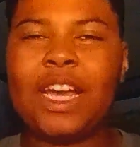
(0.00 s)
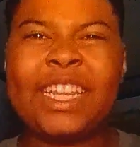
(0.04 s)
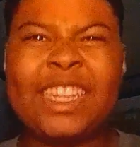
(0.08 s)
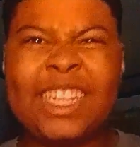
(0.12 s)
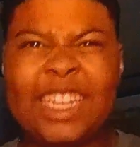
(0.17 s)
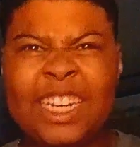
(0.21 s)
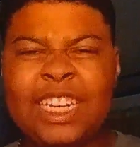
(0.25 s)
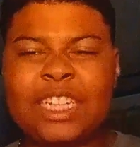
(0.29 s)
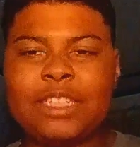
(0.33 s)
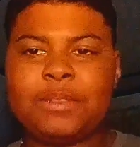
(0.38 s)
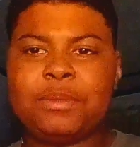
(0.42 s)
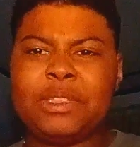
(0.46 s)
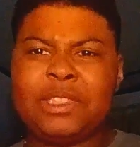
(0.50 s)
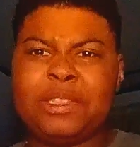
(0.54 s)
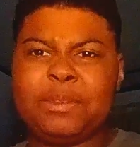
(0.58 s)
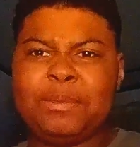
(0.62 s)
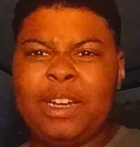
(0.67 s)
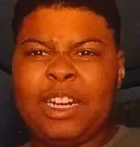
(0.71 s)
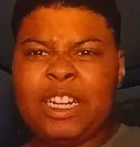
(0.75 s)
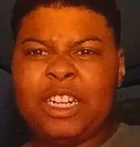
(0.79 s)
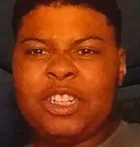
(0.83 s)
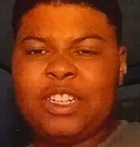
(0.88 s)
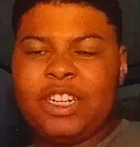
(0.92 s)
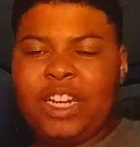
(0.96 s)
I think that's much
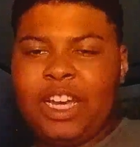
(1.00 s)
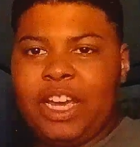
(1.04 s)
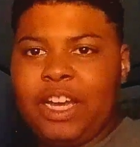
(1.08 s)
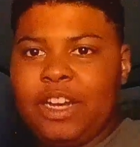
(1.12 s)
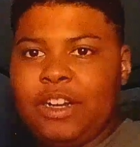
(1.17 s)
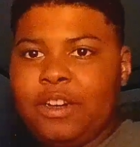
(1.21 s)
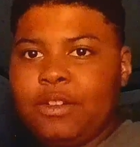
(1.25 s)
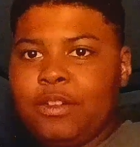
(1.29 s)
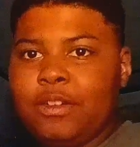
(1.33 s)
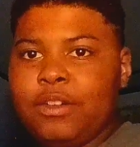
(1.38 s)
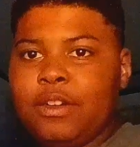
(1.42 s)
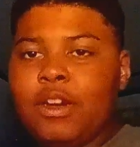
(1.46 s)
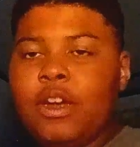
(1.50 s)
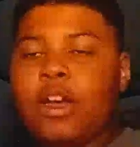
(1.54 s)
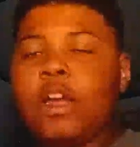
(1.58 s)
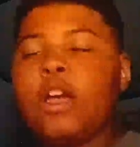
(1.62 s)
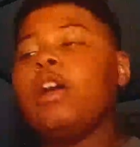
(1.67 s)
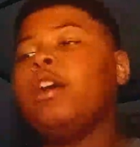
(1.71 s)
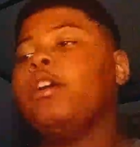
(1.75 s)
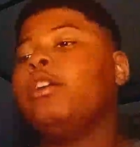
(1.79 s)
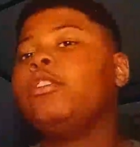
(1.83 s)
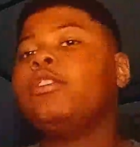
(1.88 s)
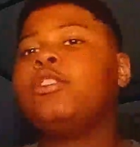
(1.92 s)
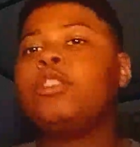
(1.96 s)
better now.
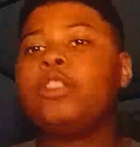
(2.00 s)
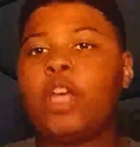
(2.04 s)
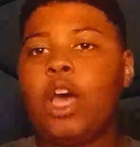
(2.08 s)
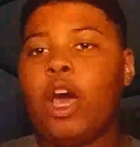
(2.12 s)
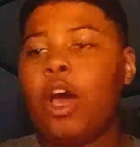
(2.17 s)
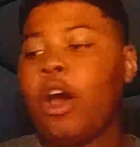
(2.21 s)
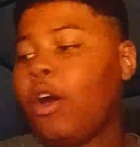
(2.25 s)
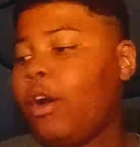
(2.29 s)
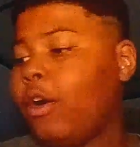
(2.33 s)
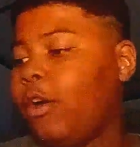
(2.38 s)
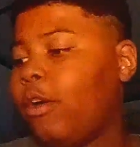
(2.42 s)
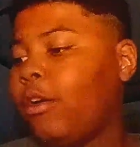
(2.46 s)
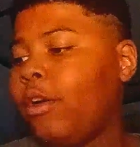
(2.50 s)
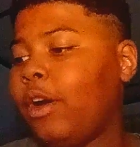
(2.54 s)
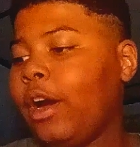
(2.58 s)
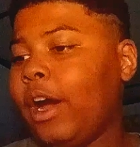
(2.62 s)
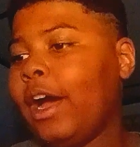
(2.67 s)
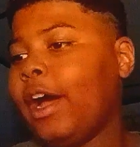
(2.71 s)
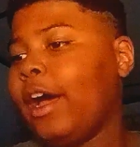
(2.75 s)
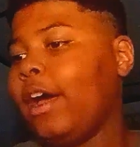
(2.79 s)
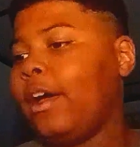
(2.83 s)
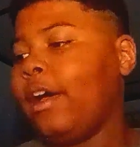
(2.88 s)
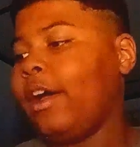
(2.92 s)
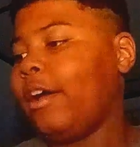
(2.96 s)
So,
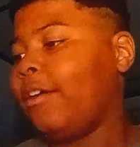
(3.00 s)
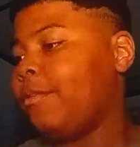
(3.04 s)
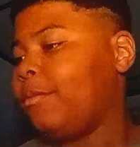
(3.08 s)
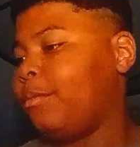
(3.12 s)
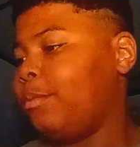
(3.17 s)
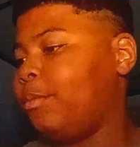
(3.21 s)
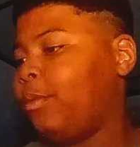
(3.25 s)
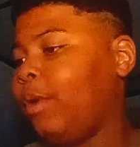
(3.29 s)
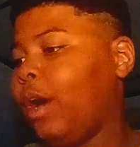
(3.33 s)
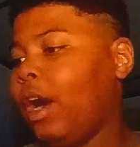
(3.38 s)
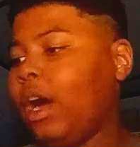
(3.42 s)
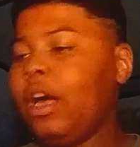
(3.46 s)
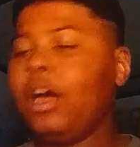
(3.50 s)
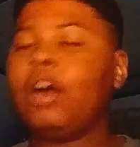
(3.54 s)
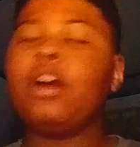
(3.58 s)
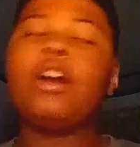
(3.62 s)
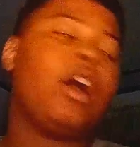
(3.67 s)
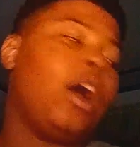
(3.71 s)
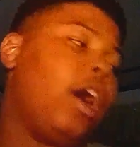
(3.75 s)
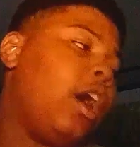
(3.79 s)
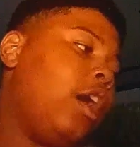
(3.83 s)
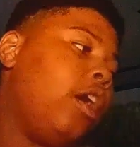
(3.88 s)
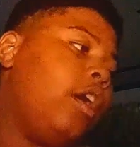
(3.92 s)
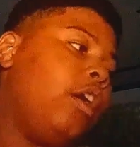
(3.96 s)
uh, a while
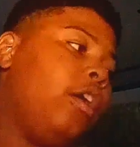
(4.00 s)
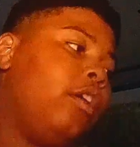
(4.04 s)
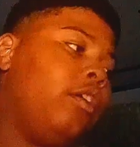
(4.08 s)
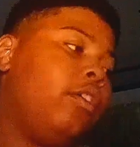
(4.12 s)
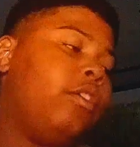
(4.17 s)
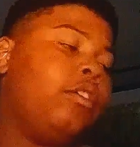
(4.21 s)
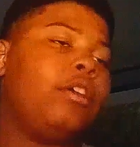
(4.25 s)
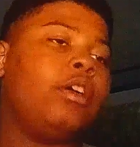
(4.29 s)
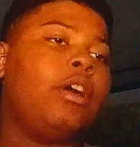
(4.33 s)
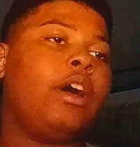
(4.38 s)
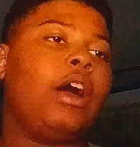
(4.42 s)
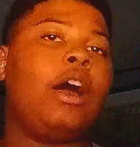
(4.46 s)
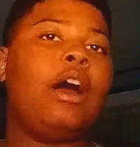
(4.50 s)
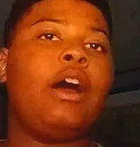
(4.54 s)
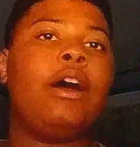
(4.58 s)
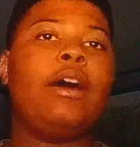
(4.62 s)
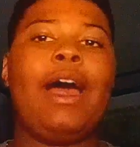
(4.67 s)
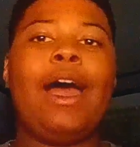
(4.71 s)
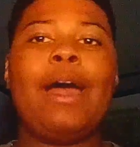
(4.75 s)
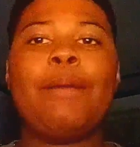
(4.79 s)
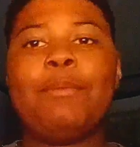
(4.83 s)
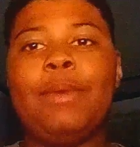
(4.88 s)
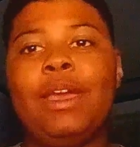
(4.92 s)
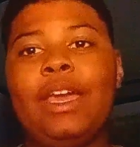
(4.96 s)
ago, uh,
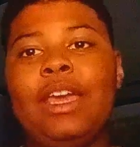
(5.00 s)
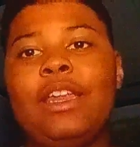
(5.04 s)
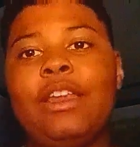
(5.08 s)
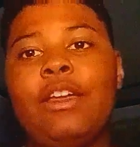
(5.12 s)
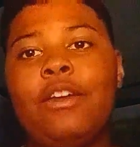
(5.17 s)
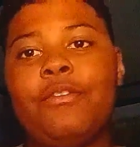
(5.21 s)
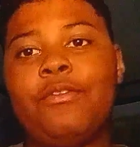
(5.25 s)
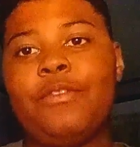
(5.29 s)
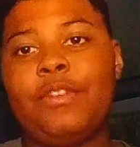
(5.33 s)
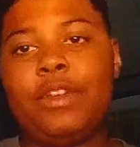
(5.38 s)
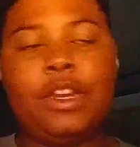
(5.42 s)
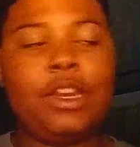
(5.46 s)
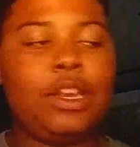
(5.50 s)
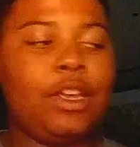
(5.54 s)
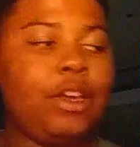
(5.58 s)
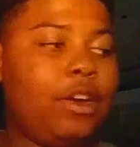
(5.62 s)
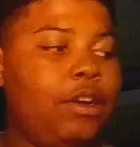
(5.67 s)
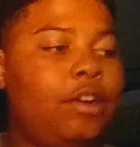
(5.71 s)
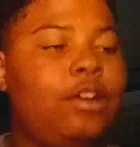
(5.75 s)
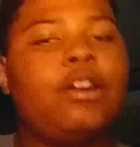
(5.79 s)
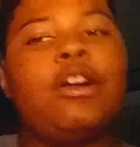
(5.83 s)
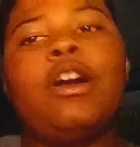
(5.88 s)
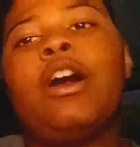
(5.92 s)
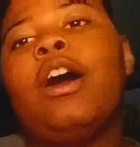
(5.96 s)
I made a
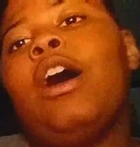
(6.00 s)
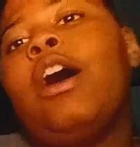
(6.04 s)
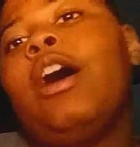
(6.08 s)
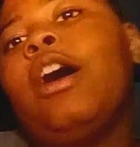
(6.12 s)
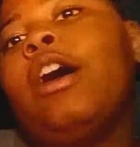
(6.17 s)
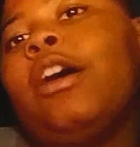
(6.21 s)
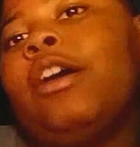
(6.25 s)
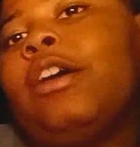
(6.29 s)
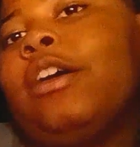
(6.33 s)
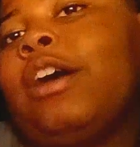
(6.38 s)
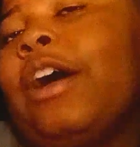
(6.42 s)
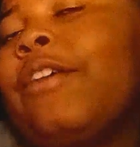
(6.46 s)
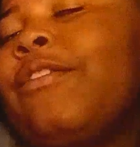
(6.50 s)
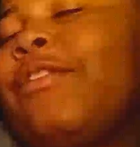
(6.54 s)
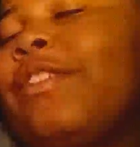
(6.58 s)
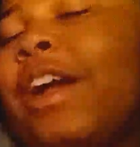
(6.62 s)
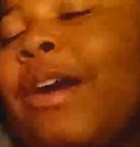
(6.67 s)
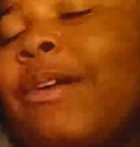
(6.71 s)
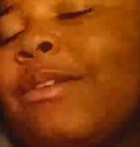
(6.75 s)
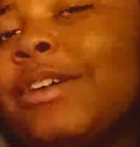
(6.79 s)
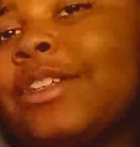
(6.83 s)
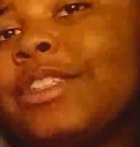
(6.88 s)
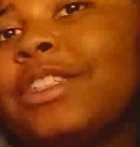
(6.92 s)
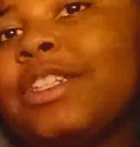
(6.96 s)
video called, I
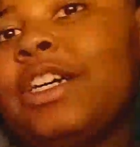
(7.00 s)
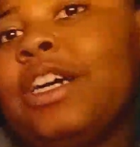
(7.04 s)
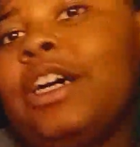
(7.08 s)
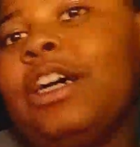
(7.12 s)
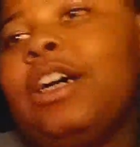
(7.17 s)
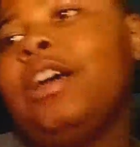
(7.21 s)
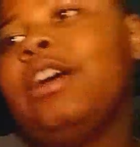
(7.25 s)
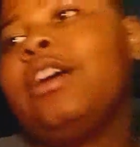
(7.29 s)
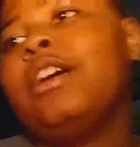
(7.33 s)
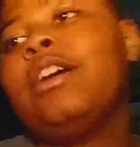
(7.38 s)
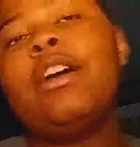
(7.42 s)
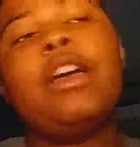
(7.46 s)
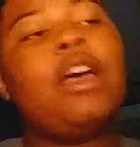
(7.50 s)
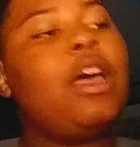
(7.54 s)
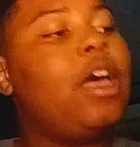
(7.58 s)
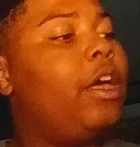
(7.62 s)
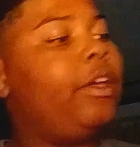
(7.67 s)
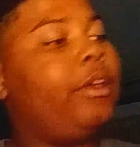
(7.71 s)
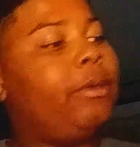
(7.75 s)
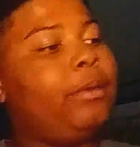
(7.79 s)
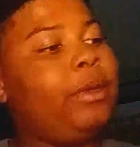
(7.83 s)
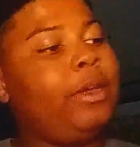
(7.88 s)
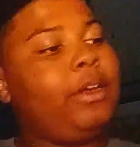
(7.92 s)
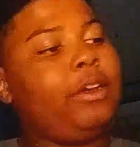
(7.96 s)
forgot what it's called,
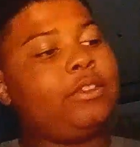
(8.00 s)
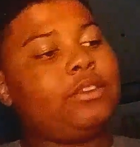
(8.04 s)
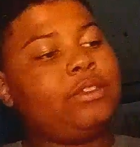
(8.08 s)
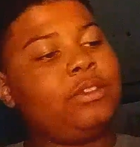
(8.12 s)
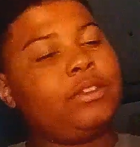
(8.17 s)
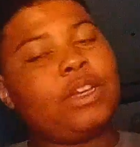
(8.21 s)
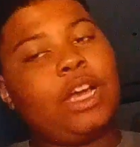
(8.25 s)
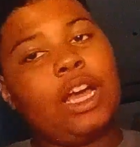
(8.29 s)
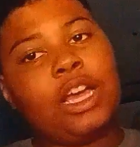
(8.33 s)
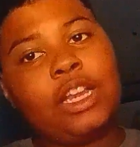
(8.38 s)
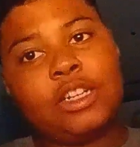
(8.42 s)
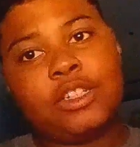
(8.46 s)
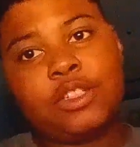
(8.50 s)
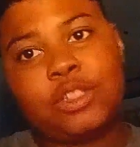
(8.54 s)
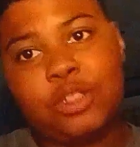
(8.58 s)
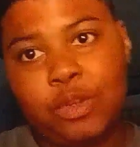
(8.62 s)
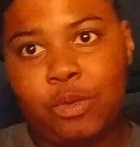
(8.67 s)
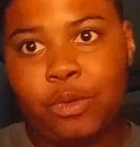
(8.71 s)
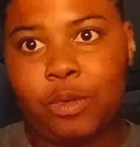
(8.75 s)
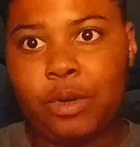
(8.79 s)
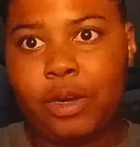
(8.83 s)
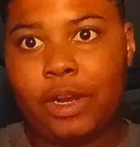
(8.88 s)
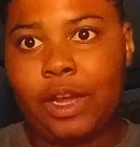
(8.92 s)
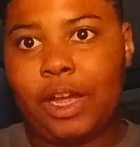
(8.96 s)
it was some kind
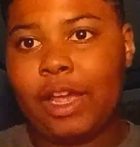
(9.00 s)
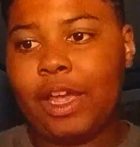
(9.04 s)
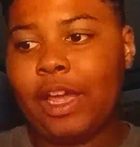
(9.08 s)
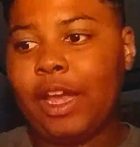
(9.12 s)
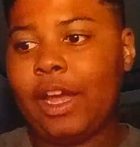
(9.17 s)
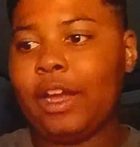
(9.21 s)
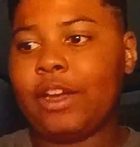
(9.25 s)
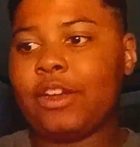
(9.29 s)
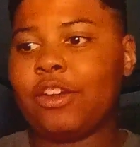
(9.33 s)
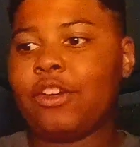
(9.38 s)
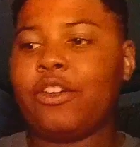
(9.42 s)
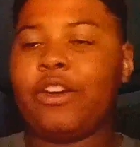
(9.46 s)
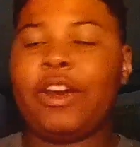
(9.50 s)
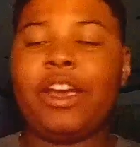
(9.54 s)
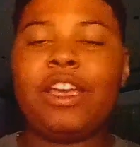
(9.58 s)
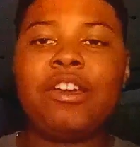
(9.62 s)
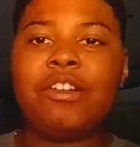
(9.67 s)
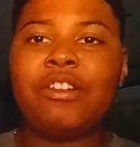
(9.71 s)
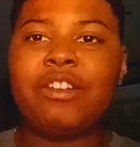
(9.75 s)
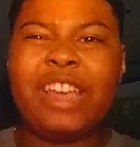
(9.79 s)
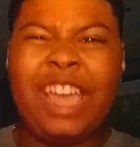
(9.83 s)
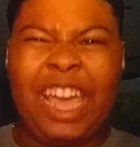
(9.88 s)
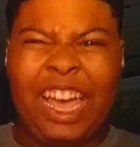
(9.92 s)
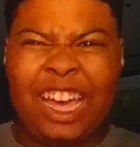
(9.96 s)
of toy, a Create
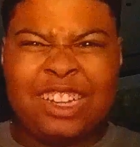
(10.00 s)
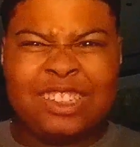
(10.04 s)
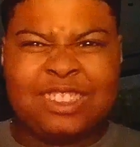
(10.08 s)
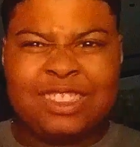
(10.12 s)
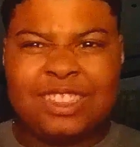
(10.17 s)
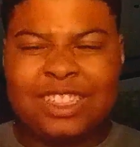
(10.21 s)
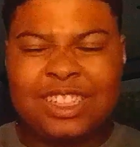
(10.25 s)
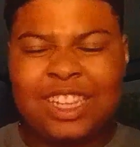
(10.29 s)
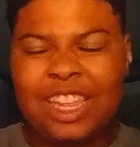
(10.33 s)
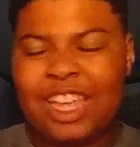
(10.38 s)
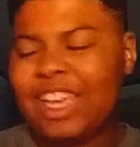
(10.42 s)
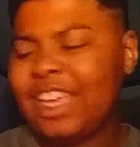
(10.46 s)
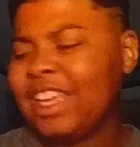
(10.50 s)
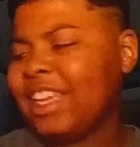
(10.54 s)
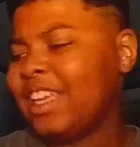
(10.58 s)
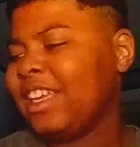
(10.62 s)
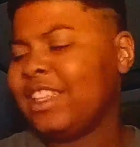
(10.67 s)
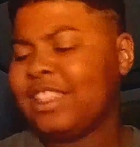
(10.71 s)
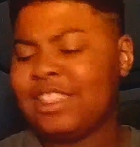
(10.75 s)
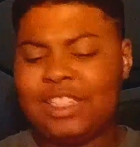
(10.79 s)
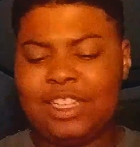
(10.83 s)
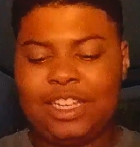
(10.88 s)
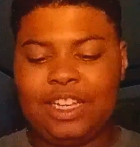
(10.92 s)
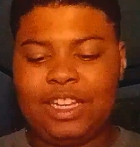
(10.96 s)
Your Own Galaxy thing,
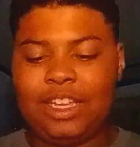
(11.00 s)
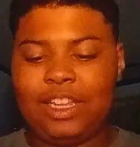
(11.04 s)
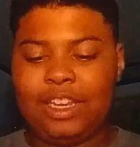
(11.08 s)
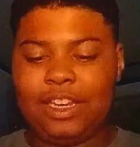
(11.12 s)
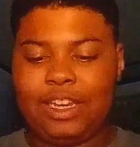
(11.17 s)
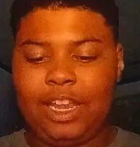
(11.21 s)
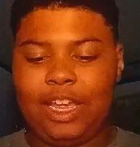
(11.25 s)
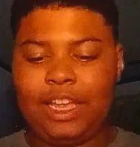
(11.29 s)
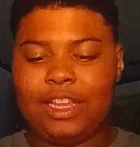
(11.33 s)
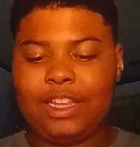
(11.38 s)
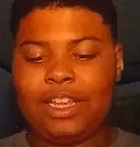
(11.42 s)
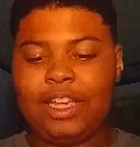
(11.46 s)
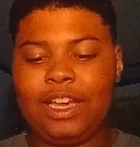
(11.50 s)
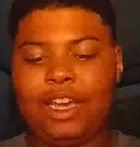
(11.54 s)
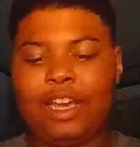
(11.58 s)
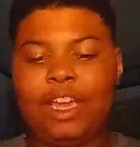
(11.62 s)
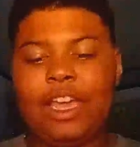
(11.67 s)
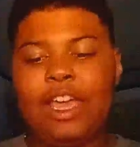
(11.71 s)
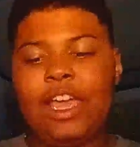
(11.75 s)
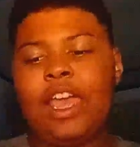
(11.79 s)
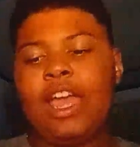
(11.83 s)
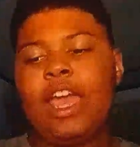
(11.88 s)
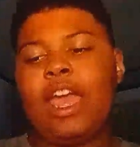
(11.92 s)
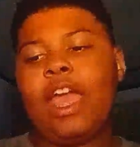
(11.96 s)
something like that.